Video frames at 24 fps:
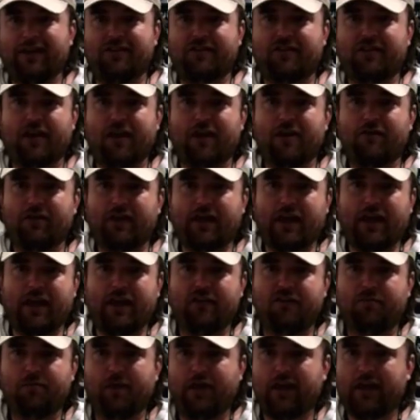it's kind of a
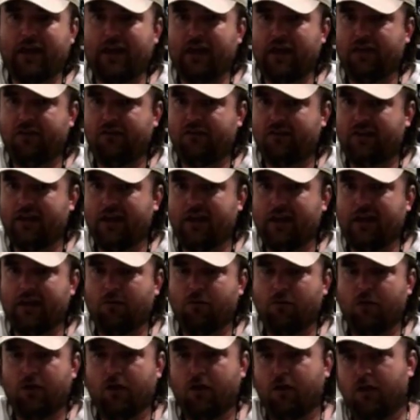case-by-case
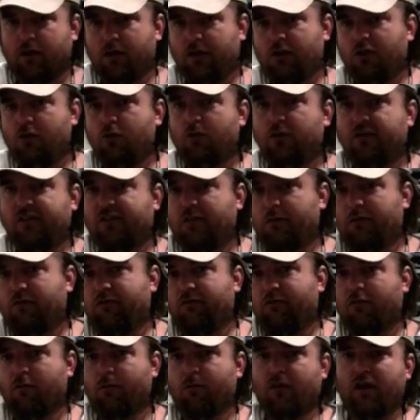thing where you as the
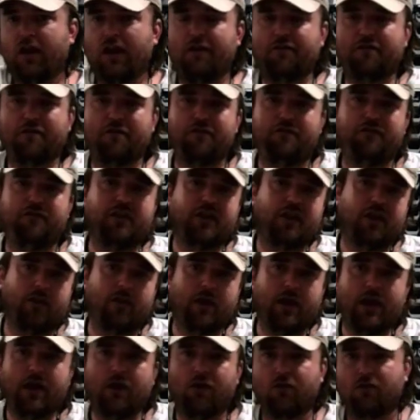performer have to figure
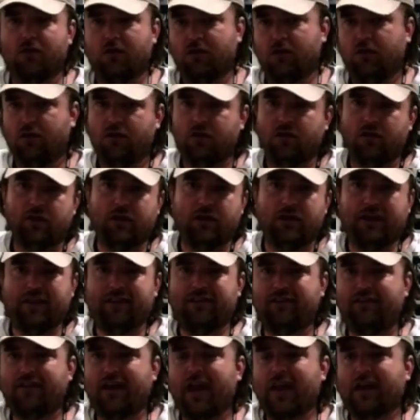out
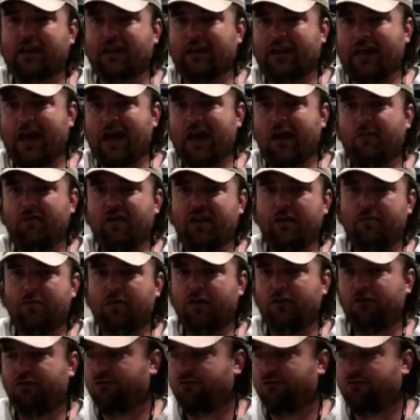exactly how many buzz